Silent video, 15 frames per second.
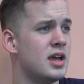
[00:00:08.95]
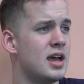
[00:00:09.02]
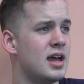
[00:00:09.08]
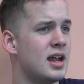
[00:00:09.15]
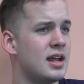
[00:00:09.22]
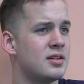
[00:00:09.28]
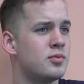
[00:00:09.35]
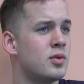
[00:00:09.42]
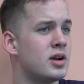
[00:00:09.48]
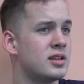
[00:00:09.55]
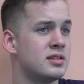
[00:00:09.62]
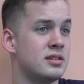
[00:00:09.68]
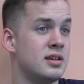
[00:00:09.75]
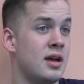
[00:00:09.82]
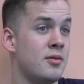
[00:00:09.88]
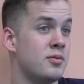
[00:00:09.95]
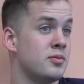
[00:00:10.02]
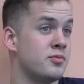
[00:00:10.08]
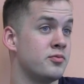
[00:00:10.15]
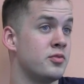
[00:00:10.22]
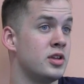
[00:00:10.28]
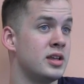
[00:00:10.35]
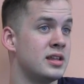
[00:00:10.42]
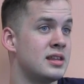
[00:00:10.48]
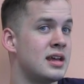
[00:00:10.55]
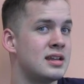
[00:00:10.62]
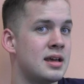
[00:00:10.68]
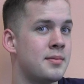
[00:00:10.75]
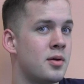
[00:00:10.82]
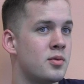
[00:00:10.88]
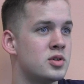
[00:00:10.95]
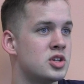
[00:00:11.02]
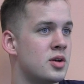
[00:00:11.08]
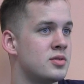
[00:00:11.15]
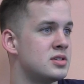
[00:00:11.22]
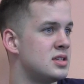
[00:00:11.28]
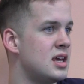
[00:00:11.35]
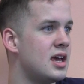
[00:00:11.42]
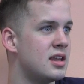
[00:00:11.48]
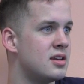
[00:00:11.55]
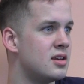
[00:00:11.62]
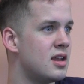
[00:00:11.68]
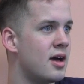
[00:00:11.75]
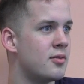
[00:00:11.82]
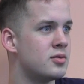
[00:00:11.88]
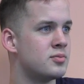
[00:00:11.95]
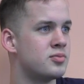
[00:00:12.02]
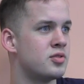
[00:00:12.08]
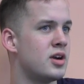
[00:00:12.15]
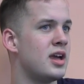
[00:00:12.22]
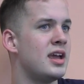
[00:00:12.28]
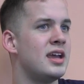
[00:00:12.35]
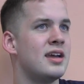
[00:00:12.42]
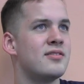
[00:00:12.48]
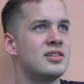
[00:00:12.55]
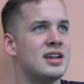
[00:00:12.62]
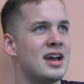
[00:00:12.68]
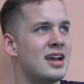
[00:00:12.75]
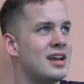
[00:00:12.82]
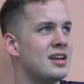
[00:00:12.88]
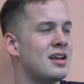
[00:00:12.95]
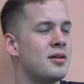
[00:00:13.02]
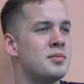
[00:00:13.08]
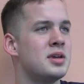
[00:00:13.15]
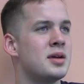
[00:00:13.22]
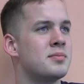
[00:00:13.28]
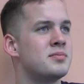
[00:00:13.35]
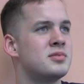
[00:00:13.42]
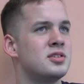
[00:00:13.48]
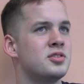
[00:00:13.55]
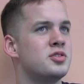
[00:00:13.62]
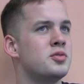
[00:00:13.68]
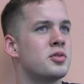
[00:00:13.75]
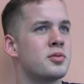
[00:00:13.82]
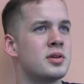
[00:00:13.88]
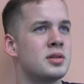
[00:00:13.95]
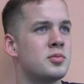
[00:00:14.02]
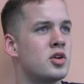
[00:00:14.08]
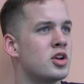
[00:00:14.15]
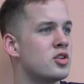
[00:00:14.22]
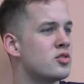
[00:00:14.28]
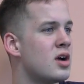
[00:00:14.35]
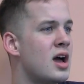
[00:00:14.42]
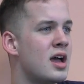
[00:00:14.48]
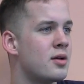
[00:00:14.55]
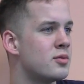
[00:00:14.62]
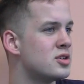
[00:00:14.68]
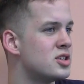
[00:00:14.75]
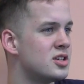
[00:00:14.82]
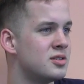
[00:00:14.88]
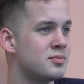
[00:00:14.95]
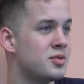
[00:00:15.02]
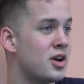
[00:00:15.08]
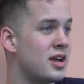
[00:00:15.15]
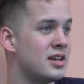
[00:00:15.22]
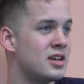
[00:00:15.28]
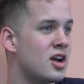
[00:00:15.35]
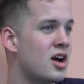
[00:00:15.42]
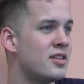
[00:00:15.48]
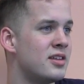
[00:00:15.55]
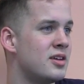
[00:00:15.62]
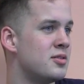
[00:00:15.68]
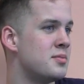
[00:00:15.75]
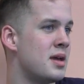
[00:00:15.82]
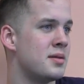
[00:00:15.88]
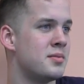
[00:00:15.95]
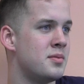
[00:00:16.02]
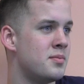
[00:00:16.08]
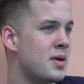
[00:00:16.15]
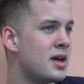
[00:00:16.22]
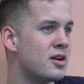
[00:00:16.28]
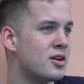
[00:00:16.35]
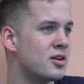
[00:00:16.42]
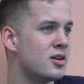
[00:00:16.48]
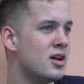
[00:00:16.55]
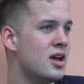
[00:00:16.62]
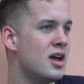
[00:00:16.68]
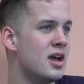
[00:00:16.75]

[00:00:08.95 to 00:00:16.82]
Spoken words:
And really at that time, I wish I was dead. I would pray every night. I'd be up till 2 or 3 in the morning crying, praying to God that He would make me better.